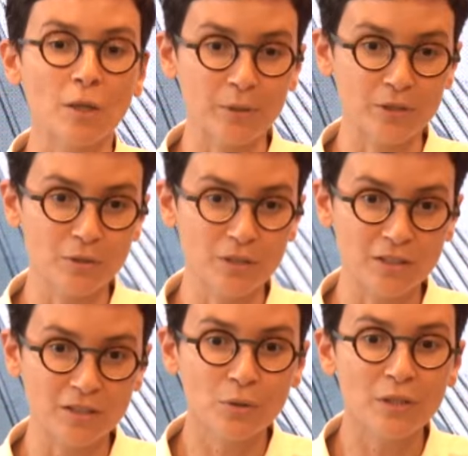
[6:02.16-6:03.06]

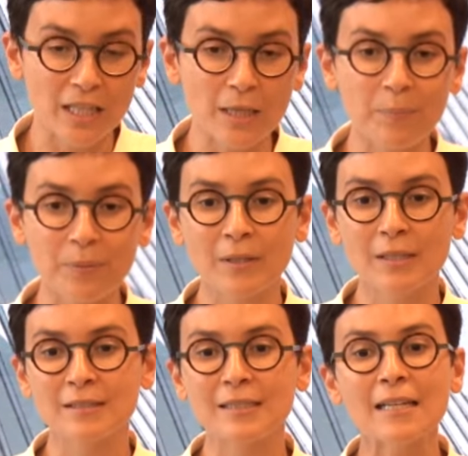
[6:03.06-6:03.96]
opportunity to keep
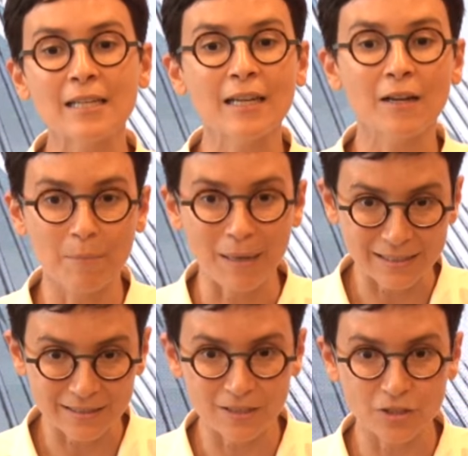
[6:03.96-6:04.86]
sending our
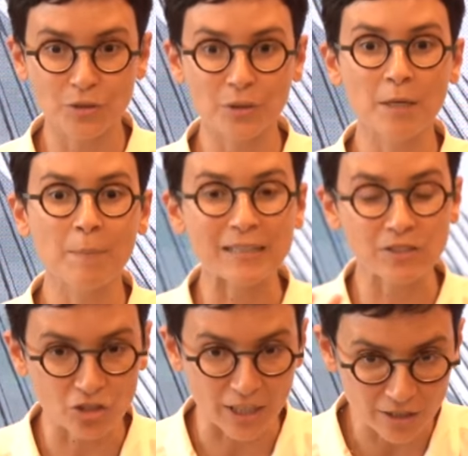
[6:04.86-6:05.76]
message, to keep
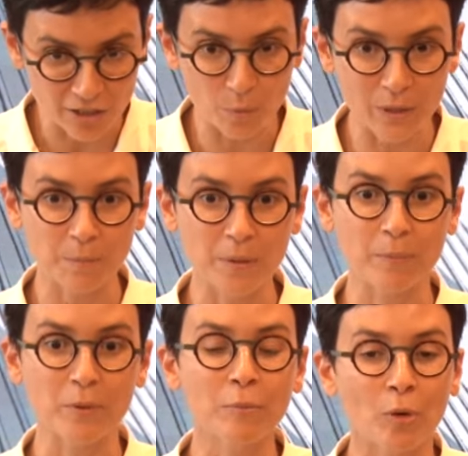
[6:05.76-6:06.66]
exchanging with
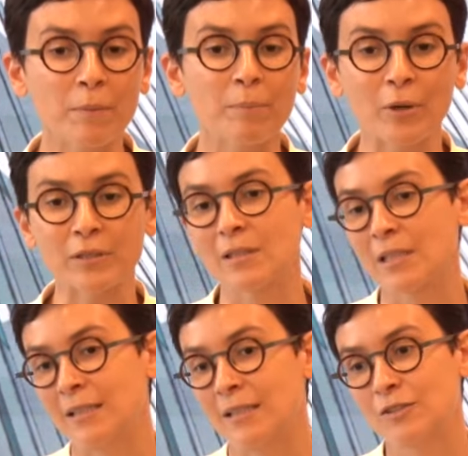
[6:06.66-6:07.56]
people, and more
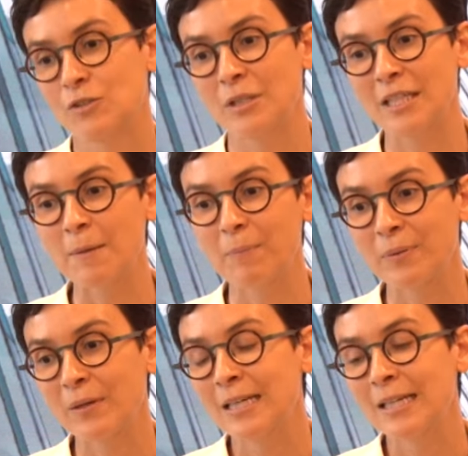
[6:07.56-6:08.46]
importantly, to keep
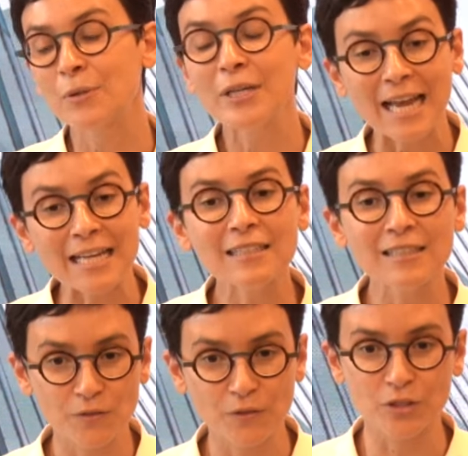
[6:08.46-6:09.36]
creating
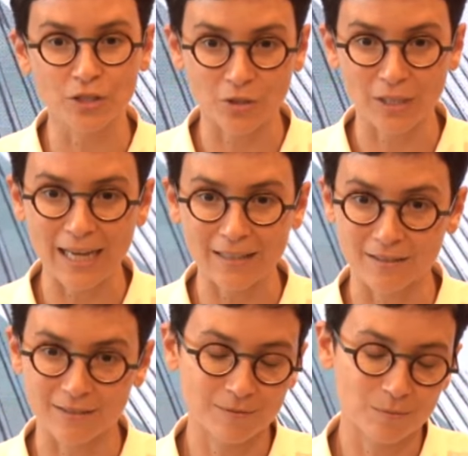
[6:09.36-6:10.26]
this future
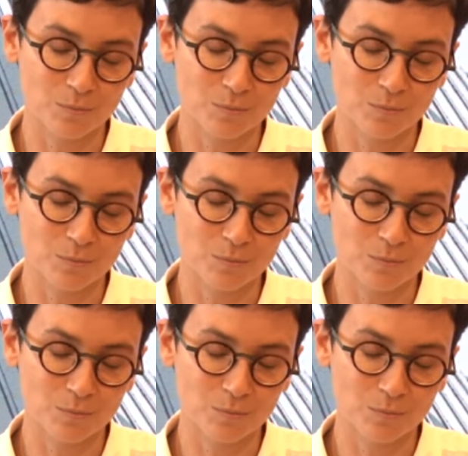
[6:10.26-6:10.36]
together?